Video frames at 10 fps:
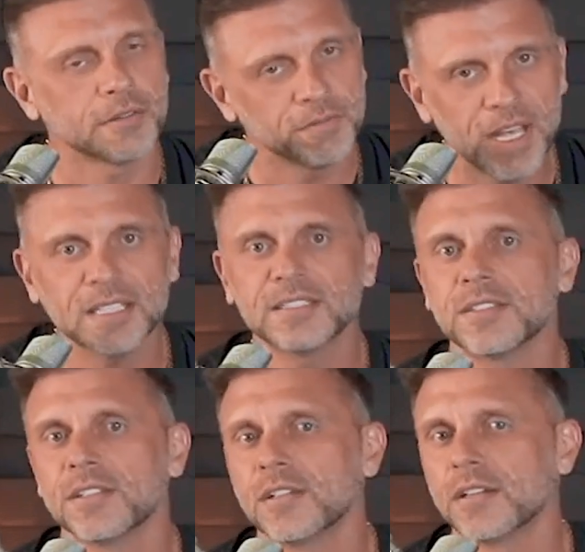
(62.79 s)

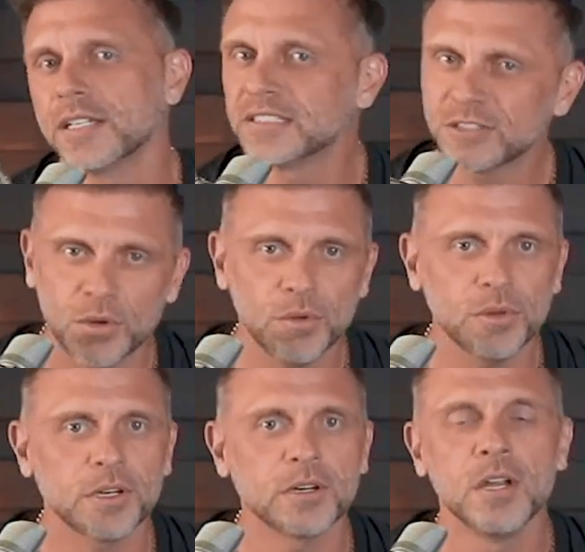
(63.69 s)
investor, in
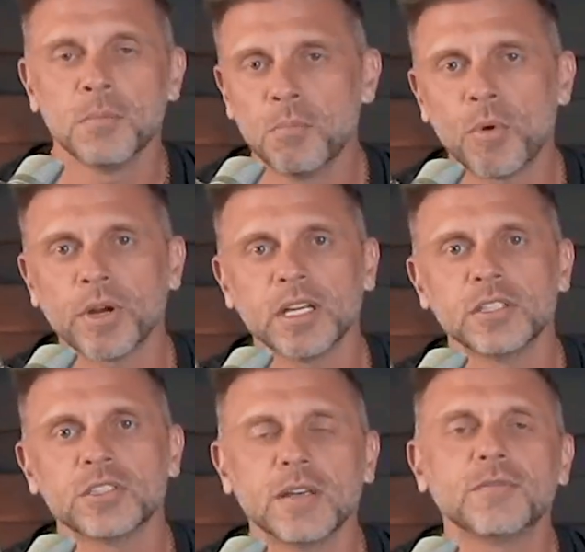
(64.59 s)
solar,
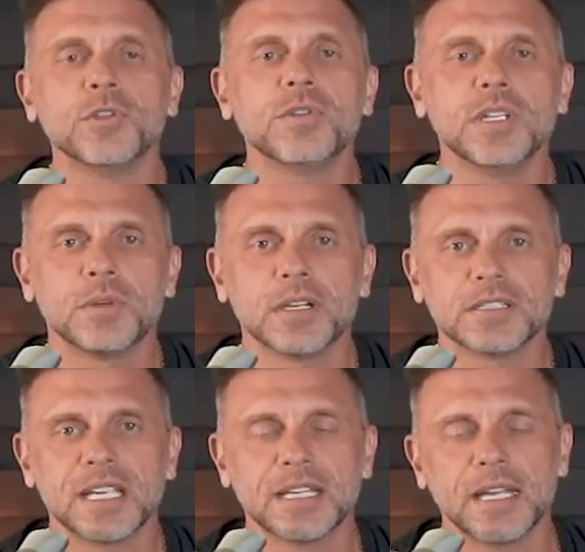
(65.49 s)
mortgage, if you need real
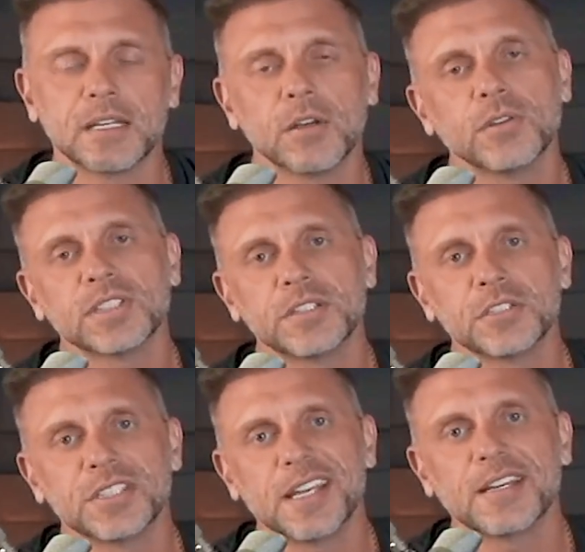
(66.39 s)
estate data, go to
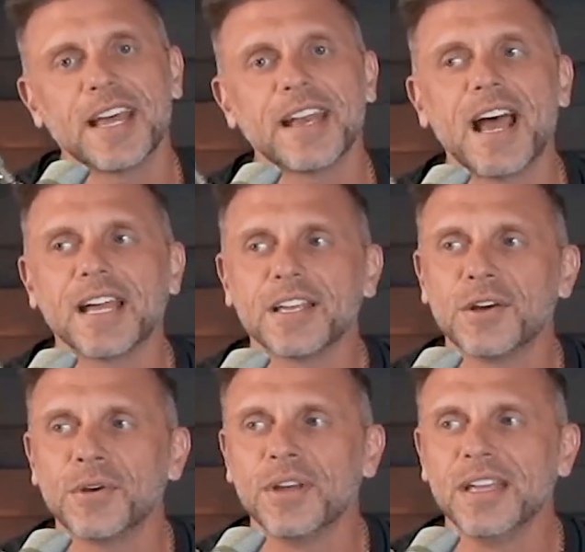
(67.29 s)

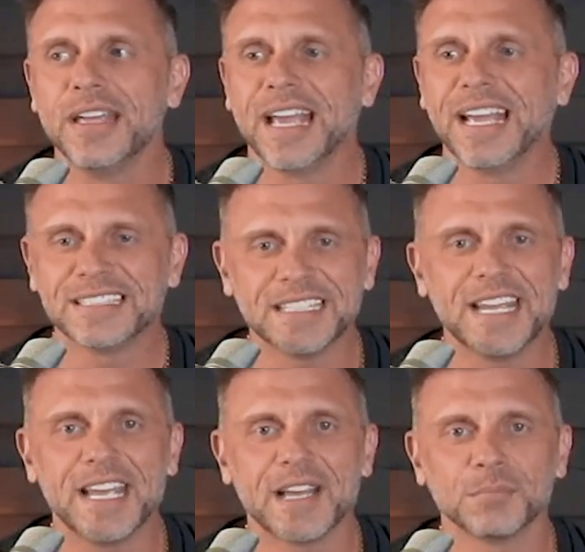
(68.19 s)
SynergyData.io. And
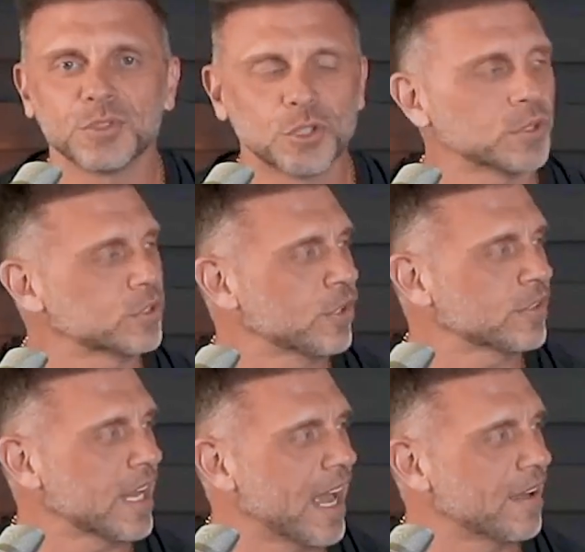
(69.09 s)
today I'm super stoked to
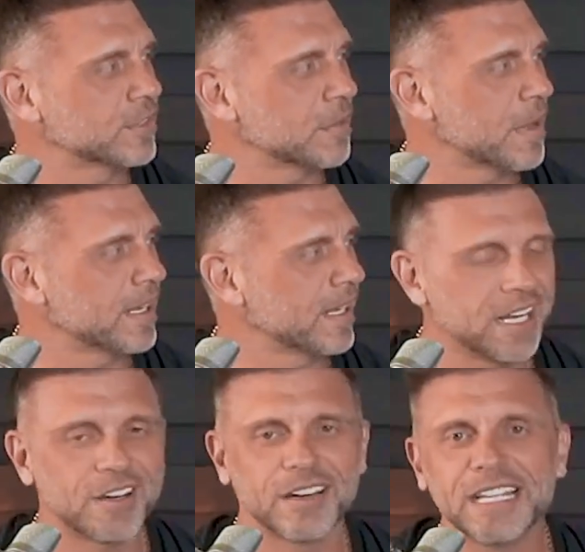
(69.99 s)
have somebody
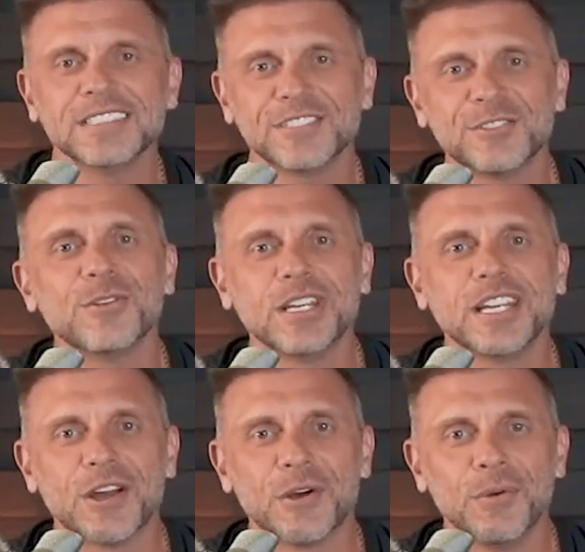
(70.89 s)
here in
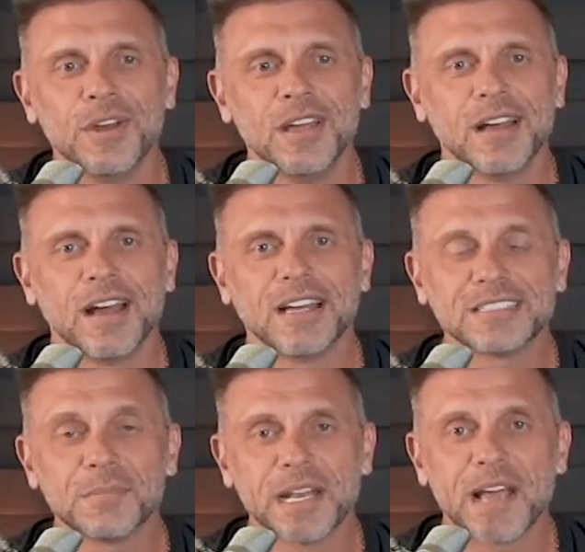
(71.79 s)
studio. It's
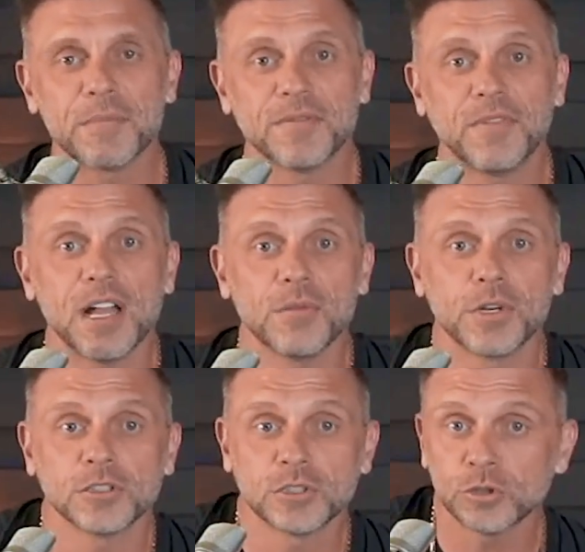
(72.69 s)
somebody I've been following
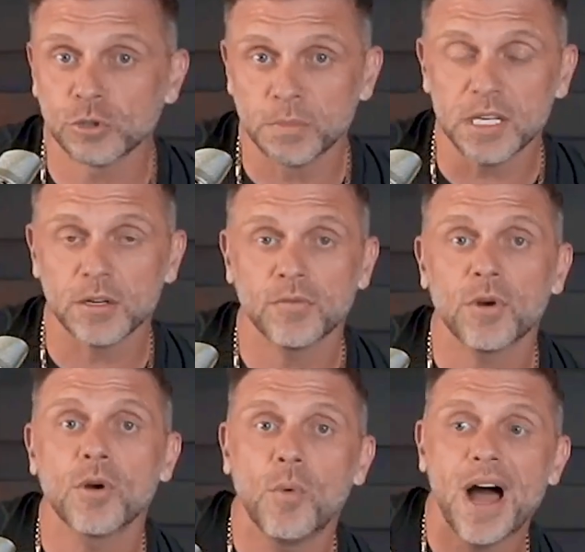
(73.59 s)
on social media for
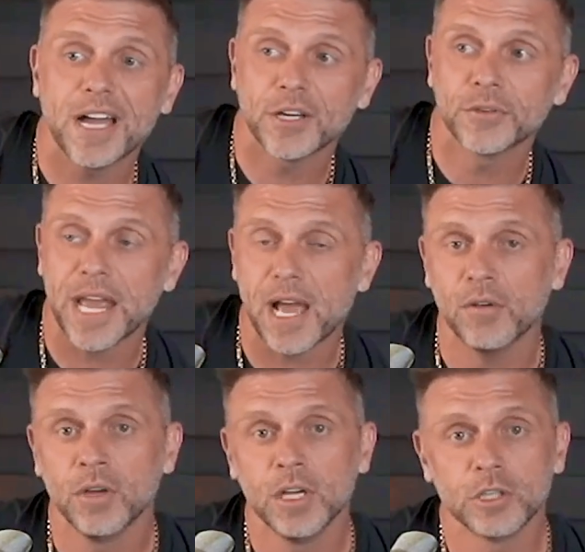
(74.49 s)
a while now.
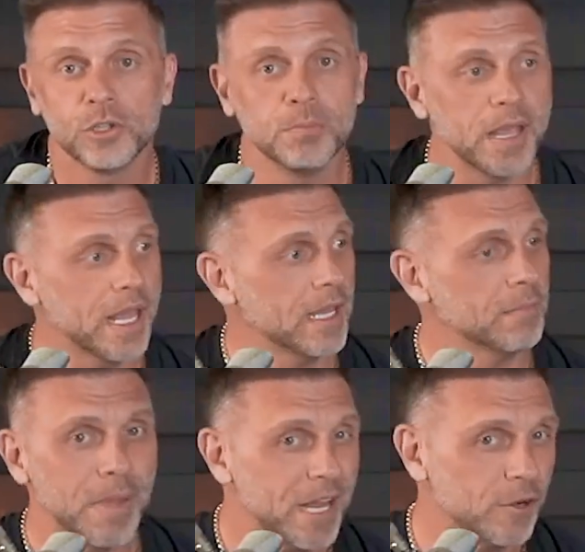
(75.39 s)
You may
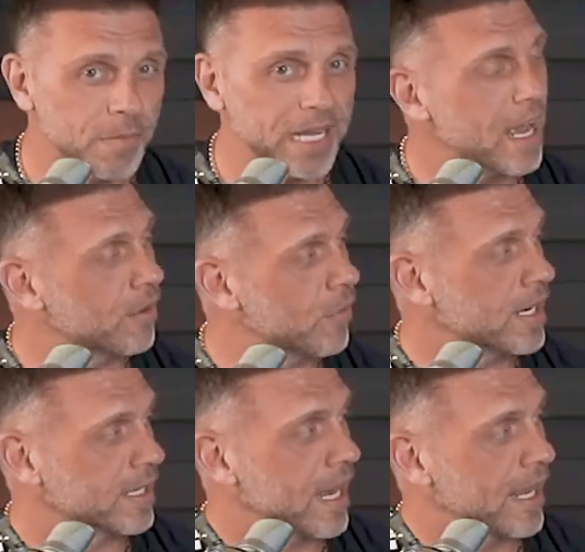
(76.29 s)
or may not
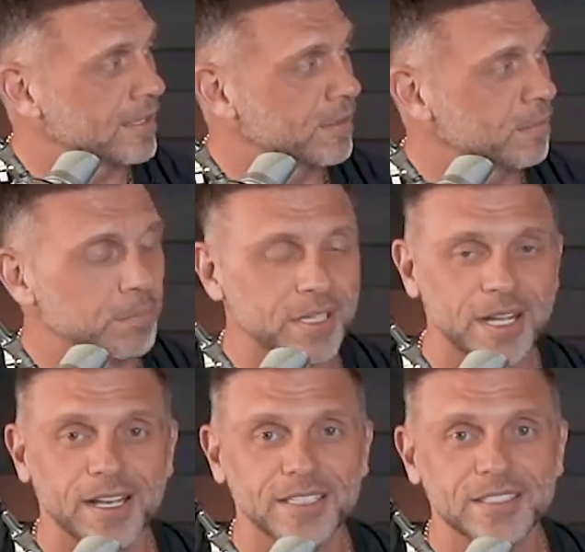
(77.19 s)
recognize him
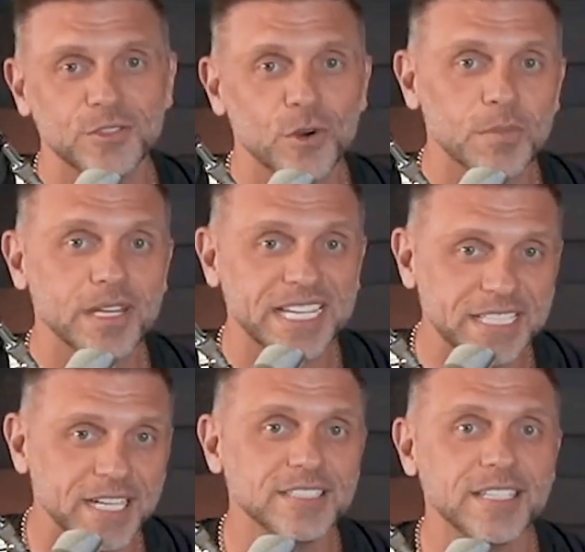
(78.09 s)
because normally he
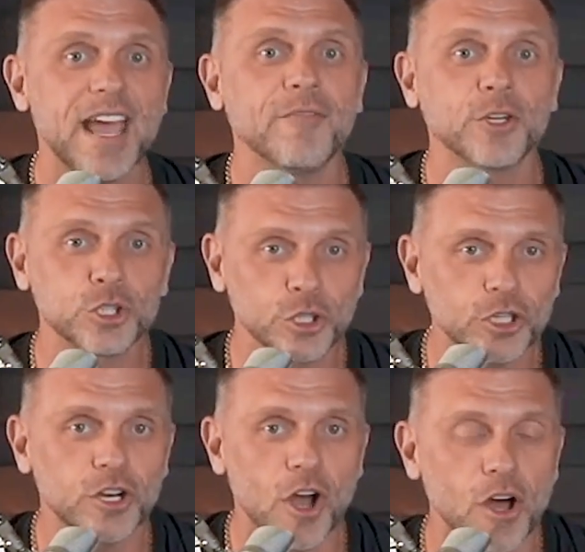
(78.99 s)
doesn't have a shirt
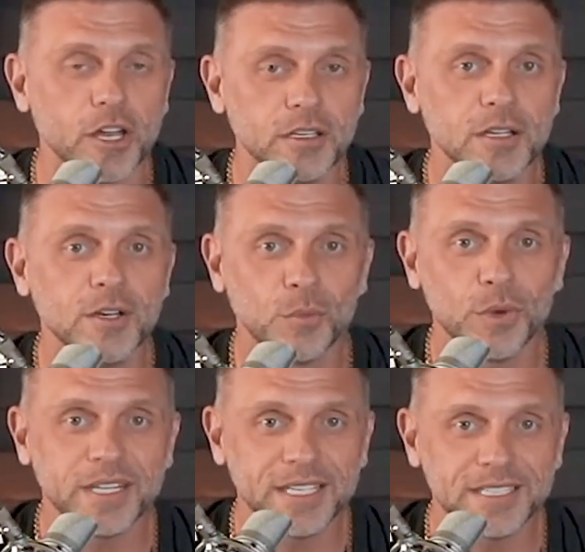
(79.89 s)
on when
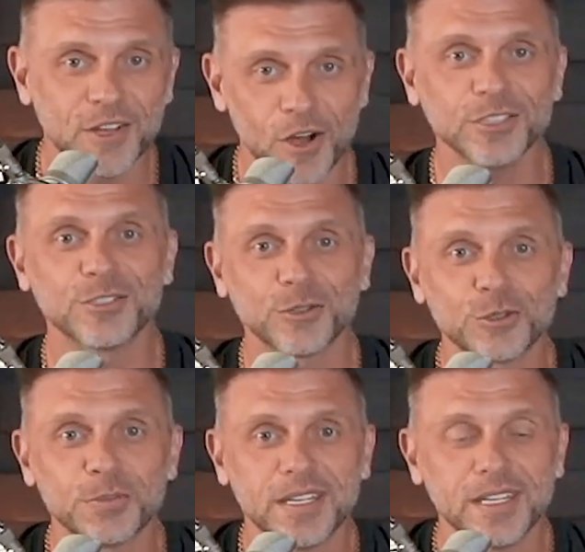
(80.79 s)
he's on social
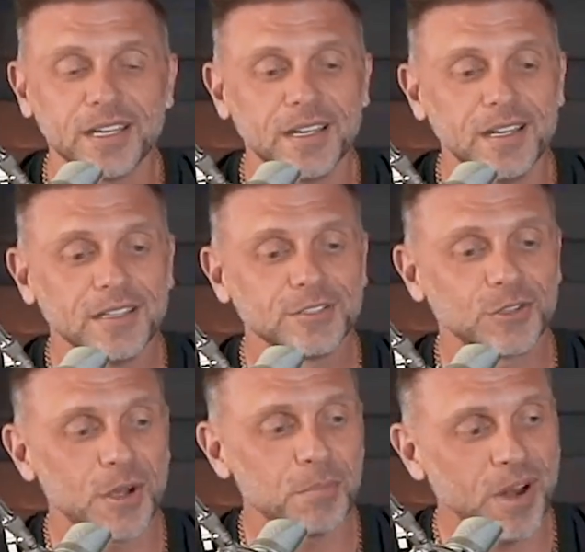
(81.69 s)
media. So
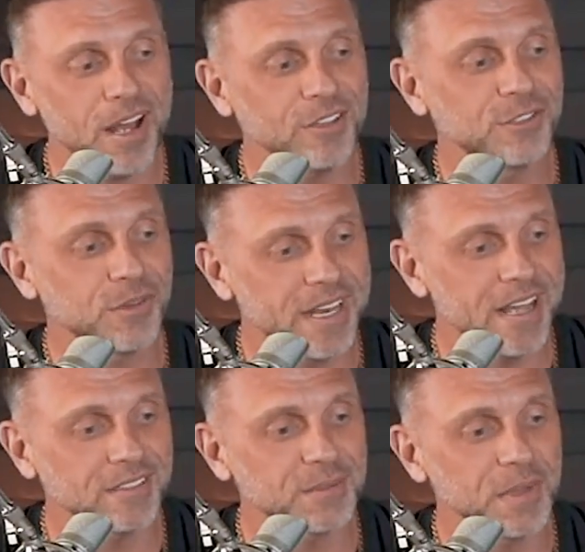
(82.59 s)
I'm proud to
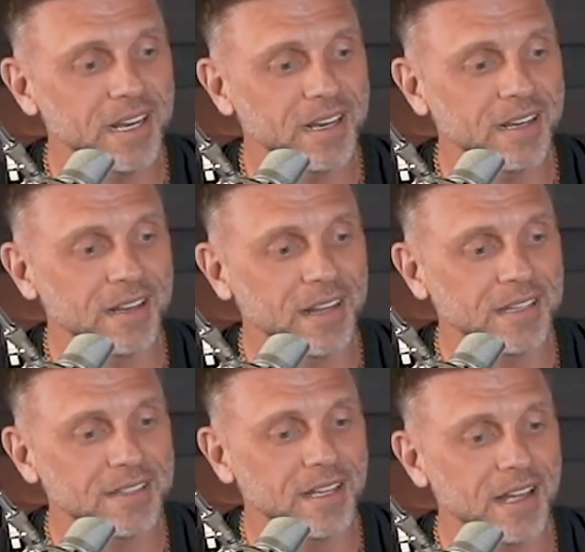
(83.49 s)
announce somebody
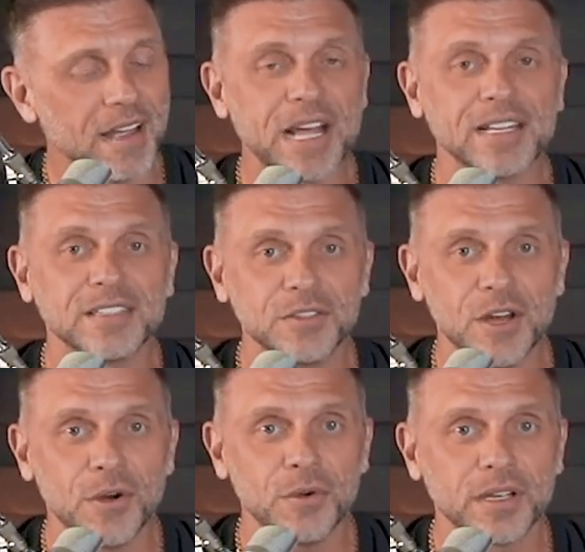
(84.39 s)
that I've got to
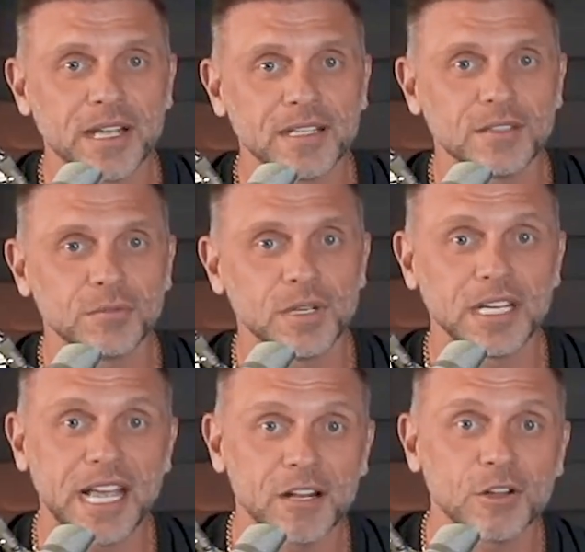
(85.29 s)
know and got to really
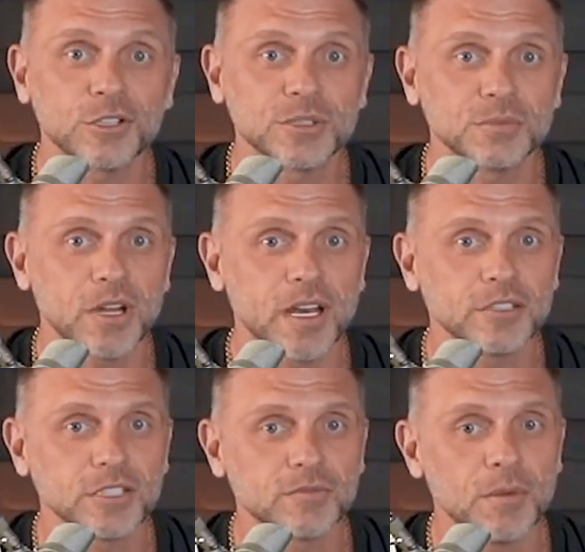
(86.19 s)
kind of learn some
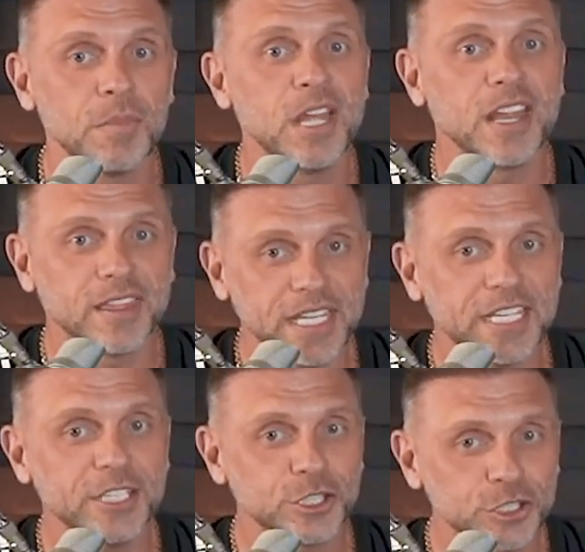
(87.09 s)
strategies from, the
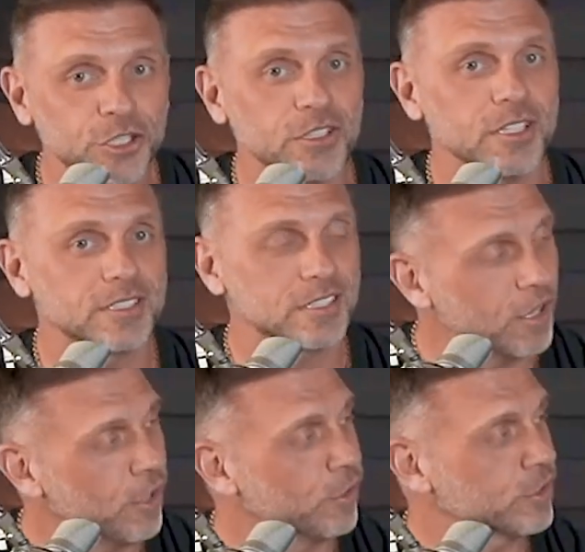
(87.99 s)
Shirtless
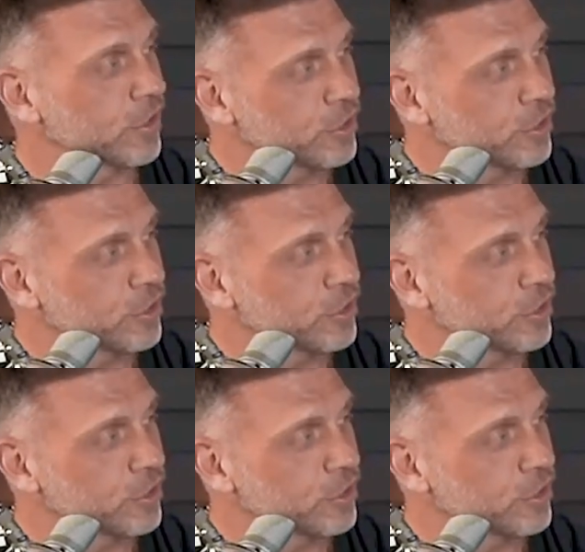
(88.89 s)
Closer,